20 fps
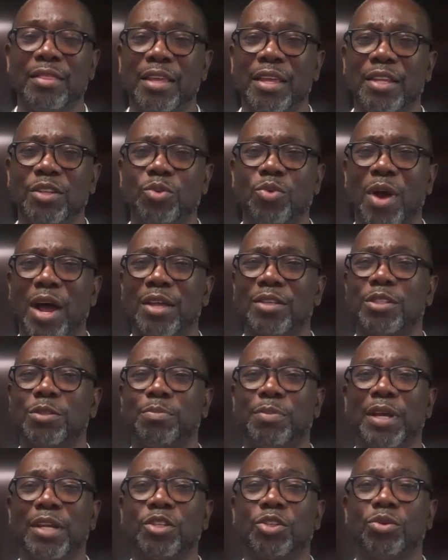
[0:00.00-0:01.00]
then to our
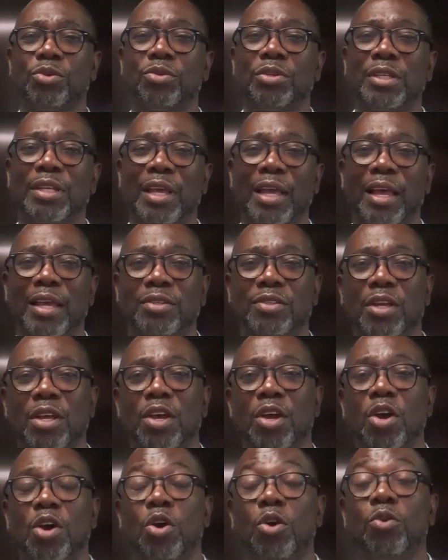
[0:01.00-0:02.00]
special guests
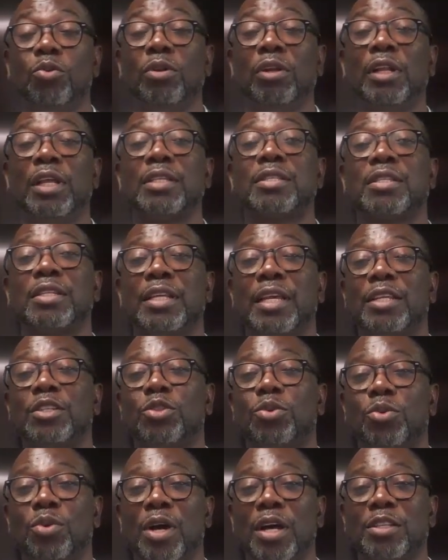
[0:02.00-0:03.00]
who listen in
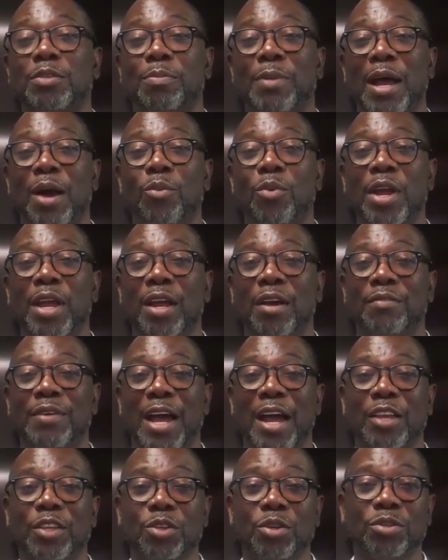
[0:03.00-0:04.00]
to us by way of
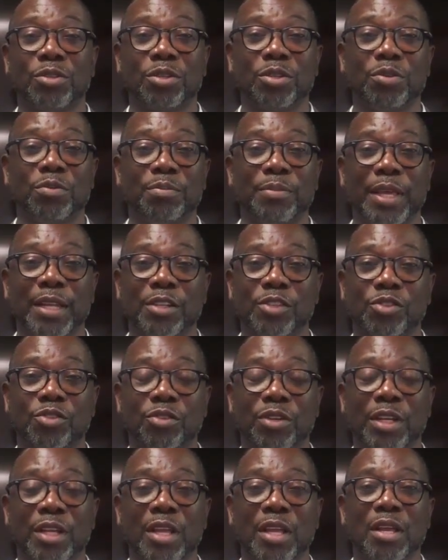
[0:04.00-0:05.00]
our YouTube
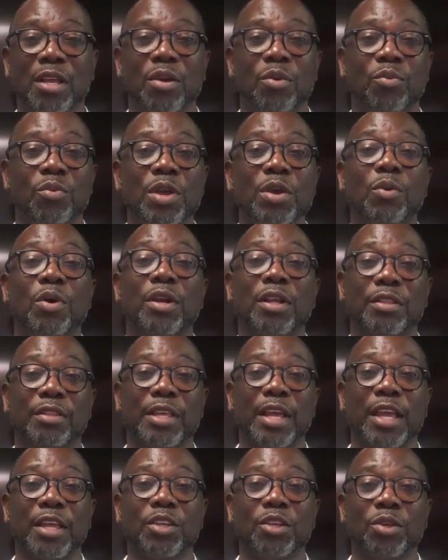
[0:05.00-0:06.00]
ministry, we want to
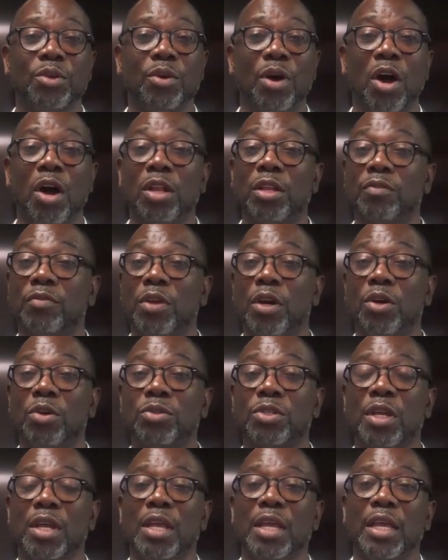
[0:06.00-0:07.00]
thank you, all of
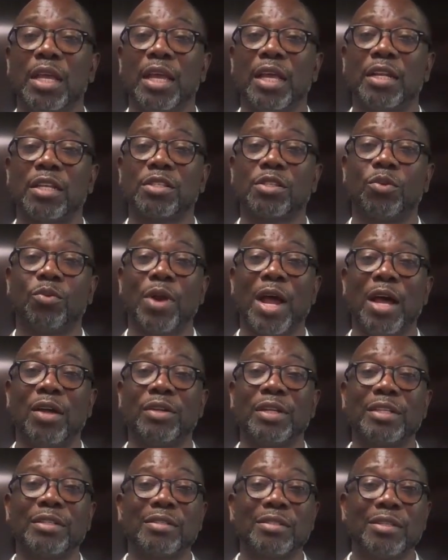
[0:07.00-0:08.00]
those in the
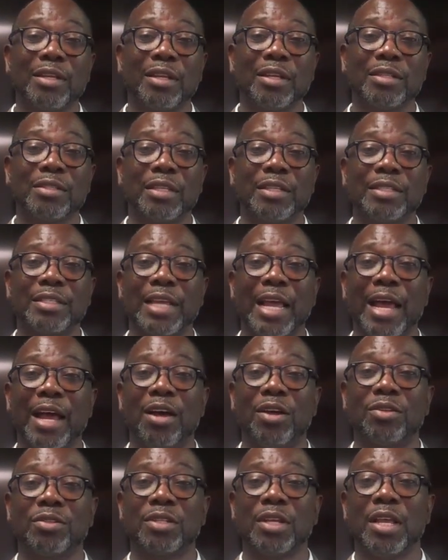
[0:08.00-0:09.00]
surrounding cities and
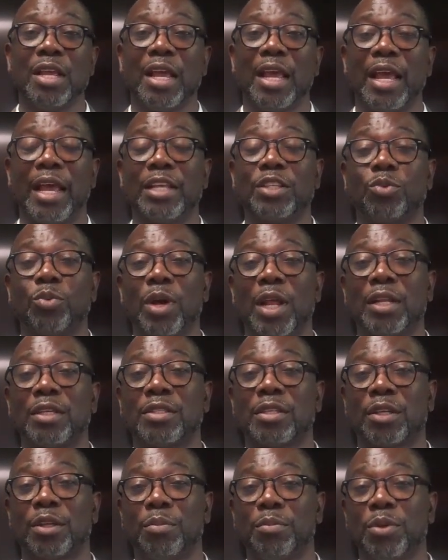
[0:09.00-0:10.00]
towns, as well
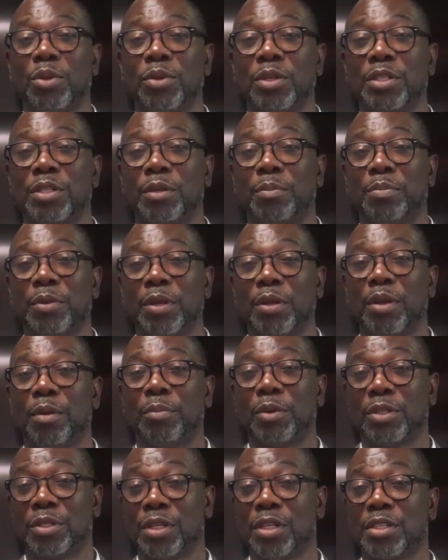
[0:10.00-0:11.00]
as the community
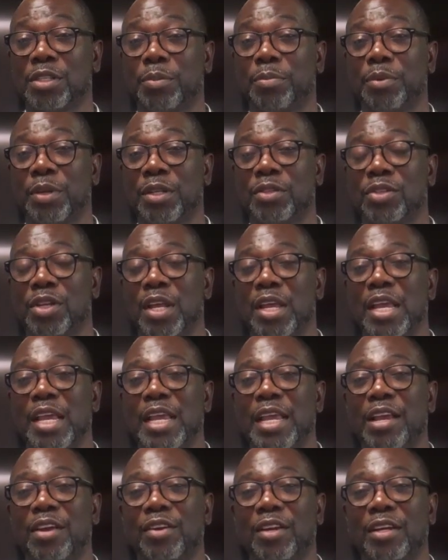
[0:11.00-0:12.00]
participants
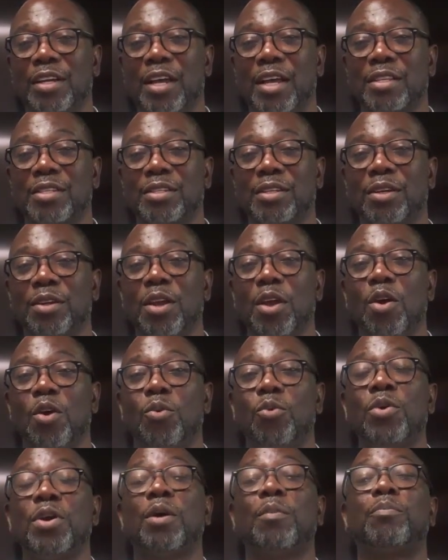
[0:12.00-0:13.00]
here in Augusta,
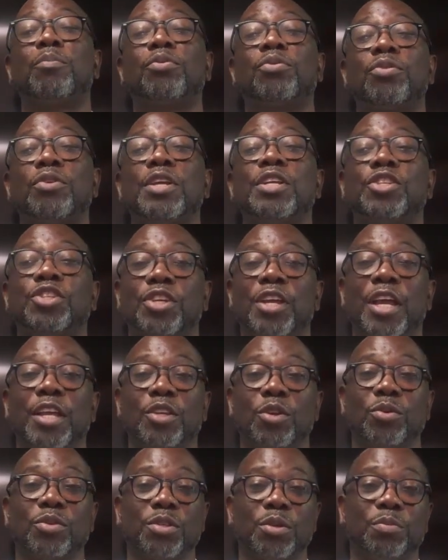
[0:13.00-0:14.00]
we
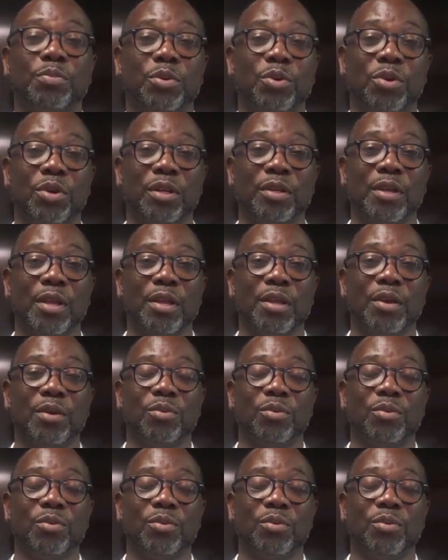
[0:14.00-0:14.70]
appreciate your support.